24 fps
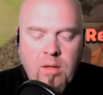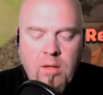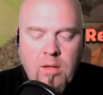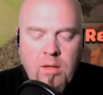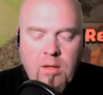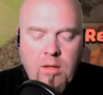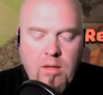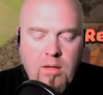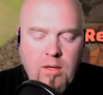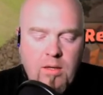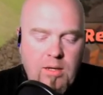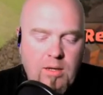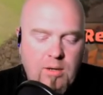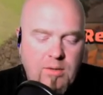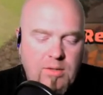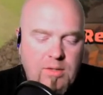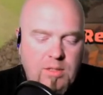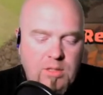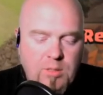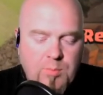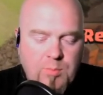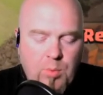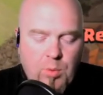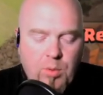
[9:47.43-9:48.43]
And now at this
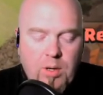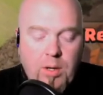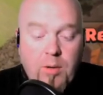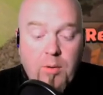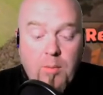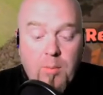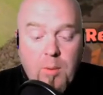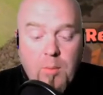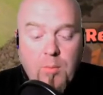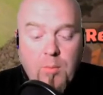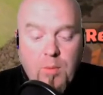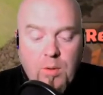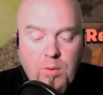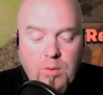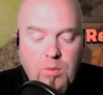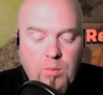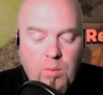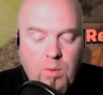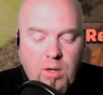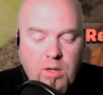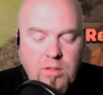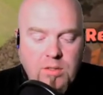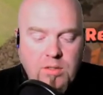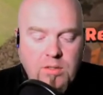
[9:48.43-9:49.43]
point, I remember when I was
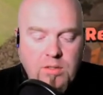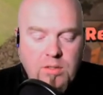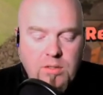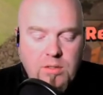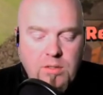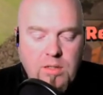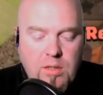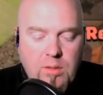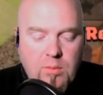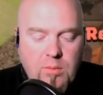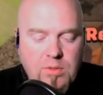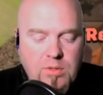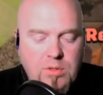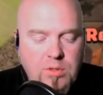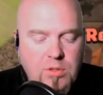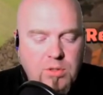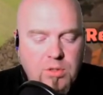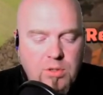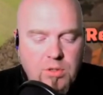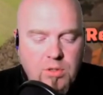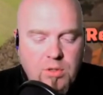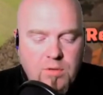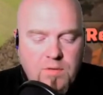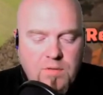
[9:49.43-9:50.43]
watching this, I wasn't sure
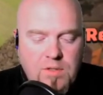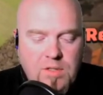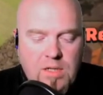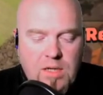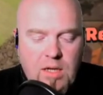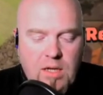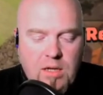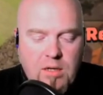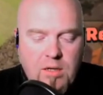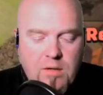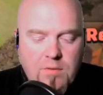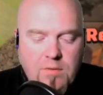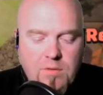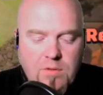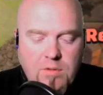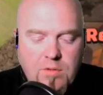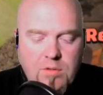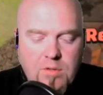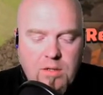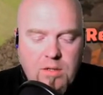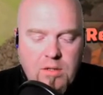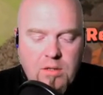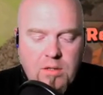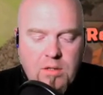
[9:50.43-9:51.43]
if she had enough
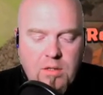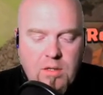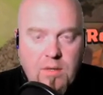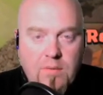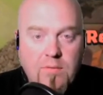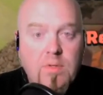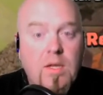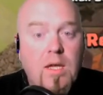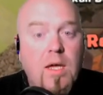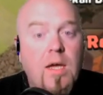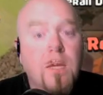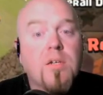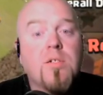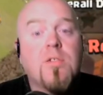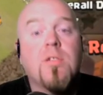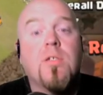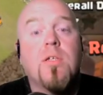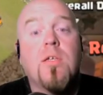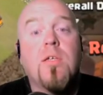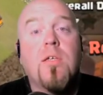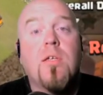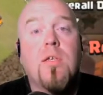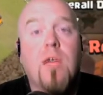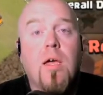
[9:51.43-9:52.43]
strength left to actually
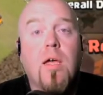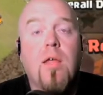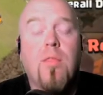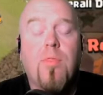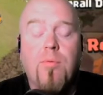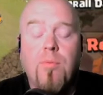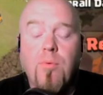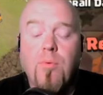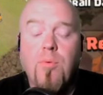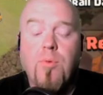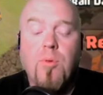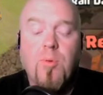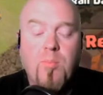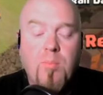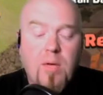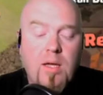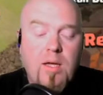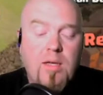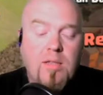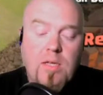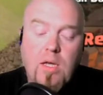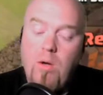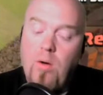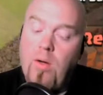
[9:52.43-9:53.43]
get through the base.
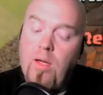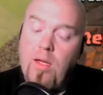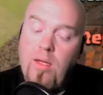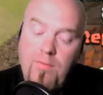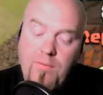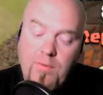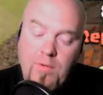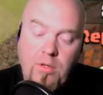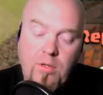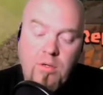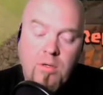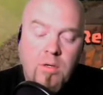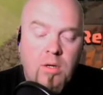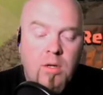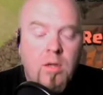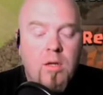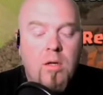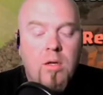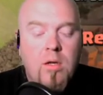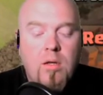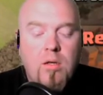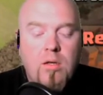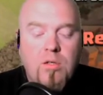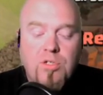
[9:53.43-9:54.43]
However,
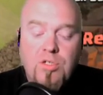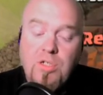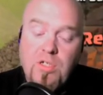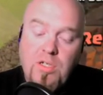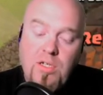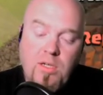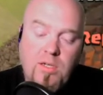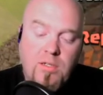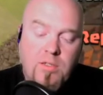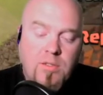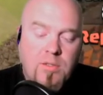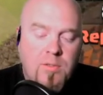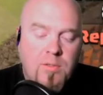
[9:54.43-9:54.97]
she does.